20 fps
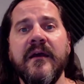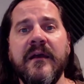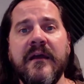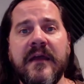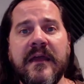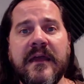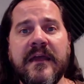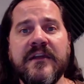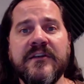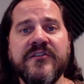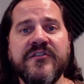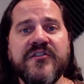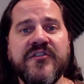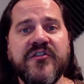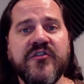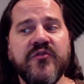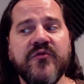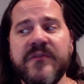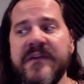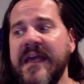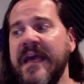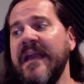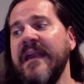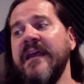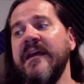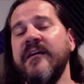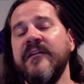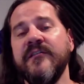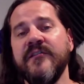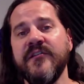into
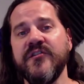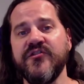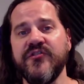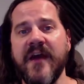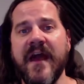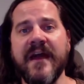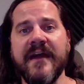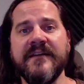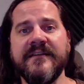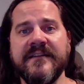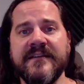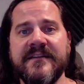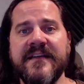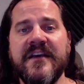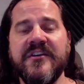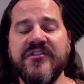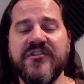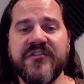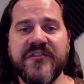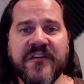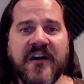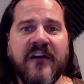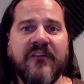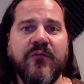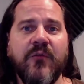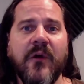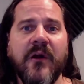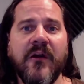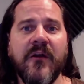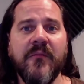getting the Dragon dictation
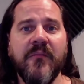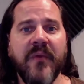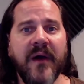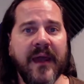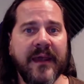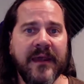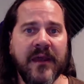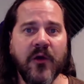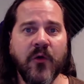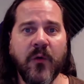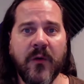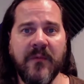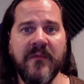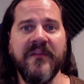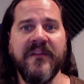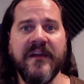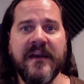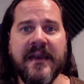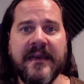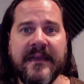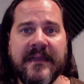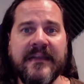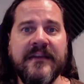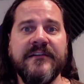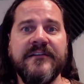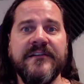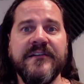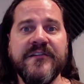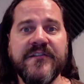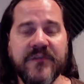software and buying equipment that I needed
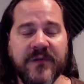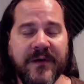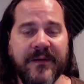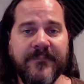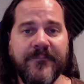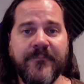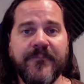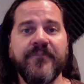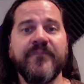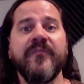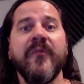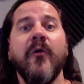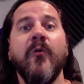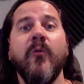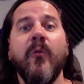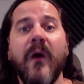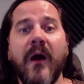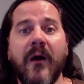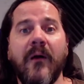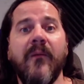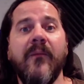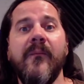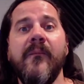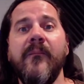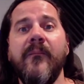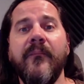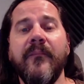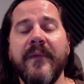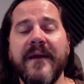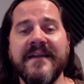to do it. Well,
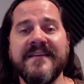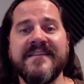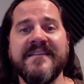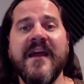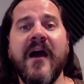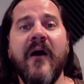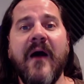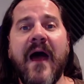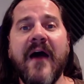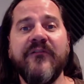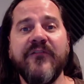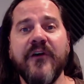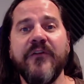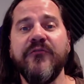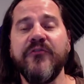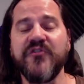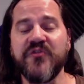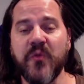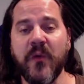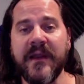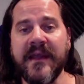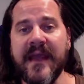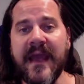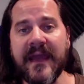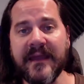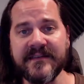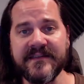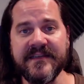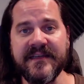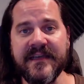it's now halfway through
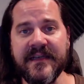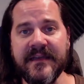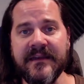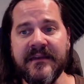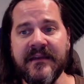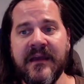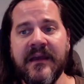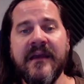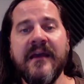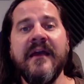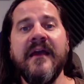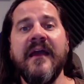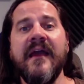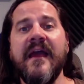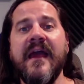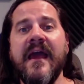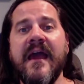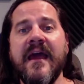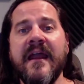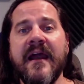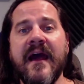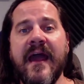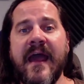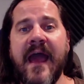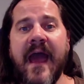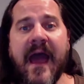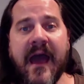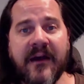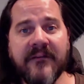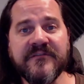2018, and I
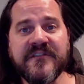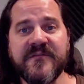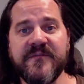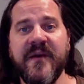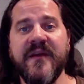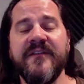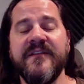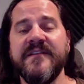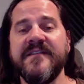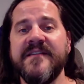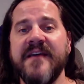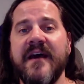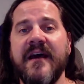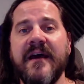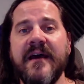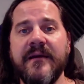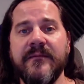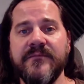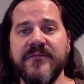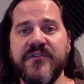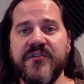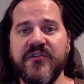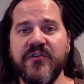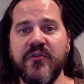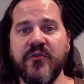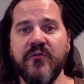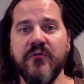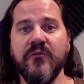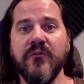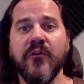have spent the time
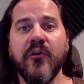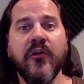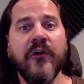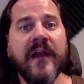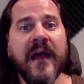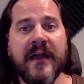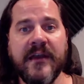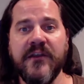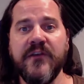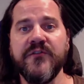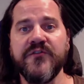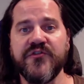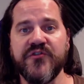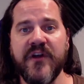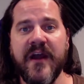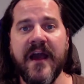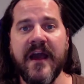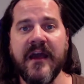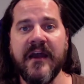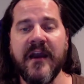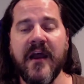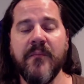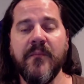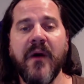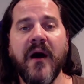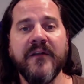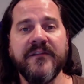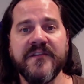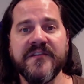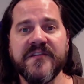to learn how to use Dragon. I
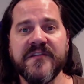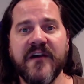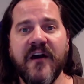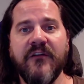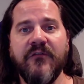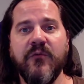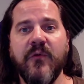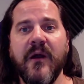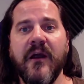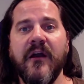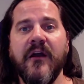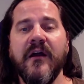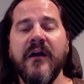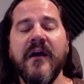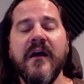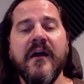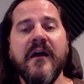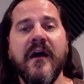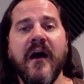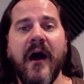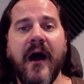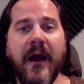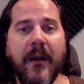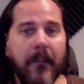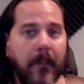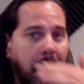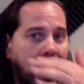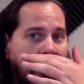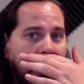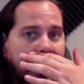bought the software. I
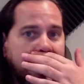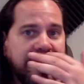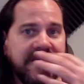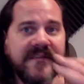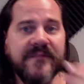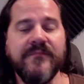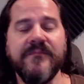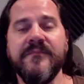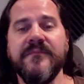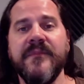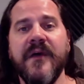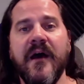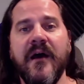bought some